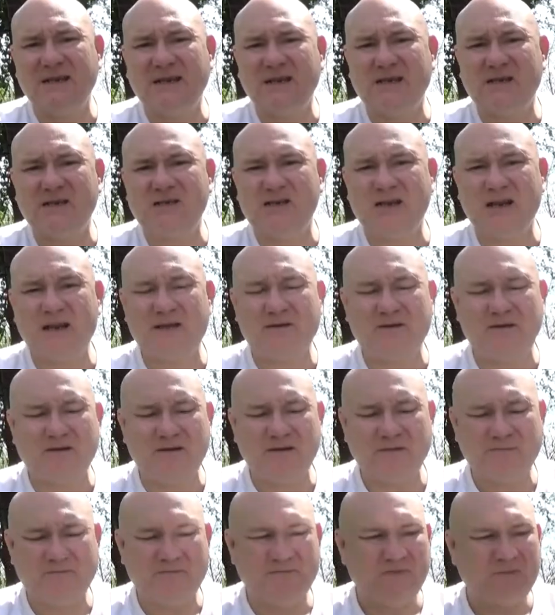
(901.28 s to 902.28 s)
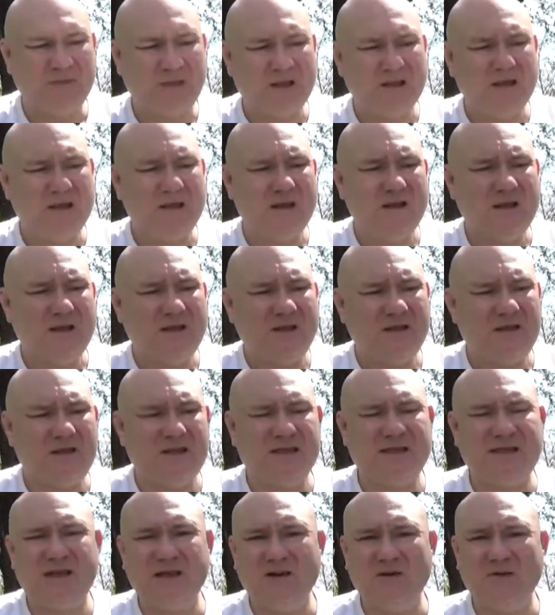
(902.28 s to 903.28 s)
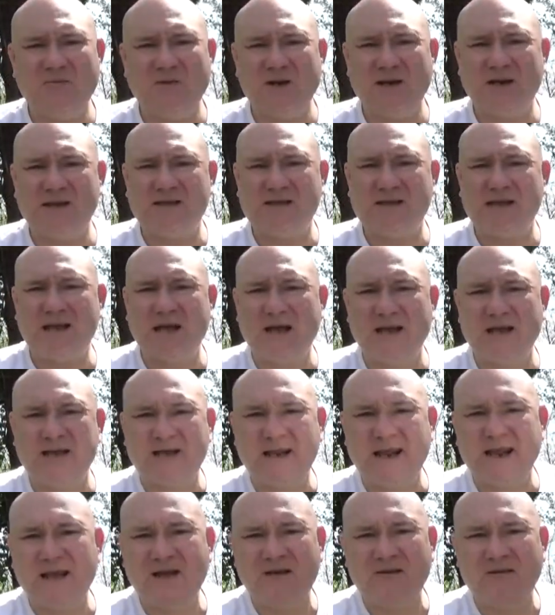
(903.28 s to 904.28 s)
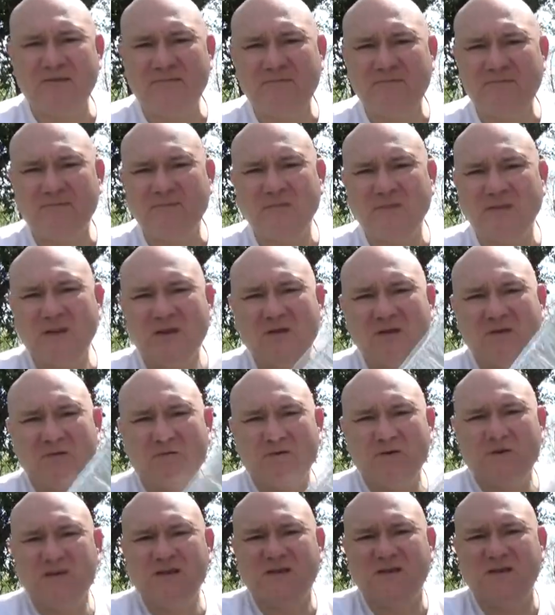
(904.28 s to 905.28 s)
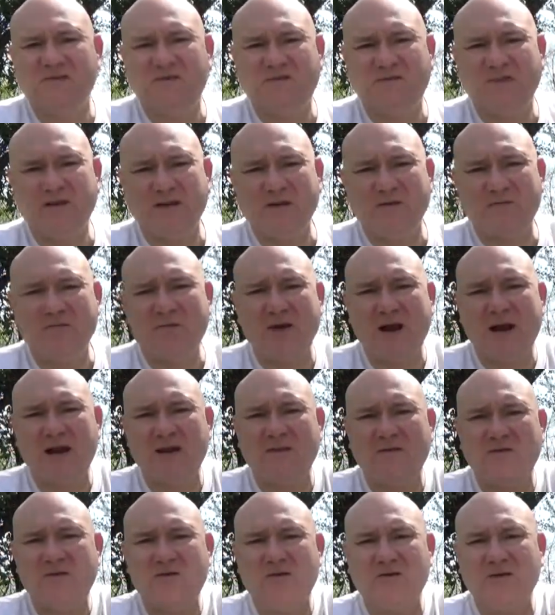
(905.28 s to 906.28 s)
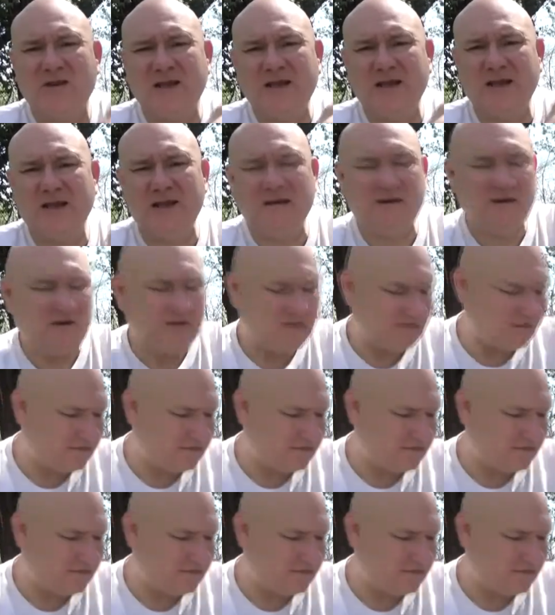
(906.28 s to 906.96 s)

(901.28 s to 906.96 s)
each other. This here, when it's cut down, will just fit right along here.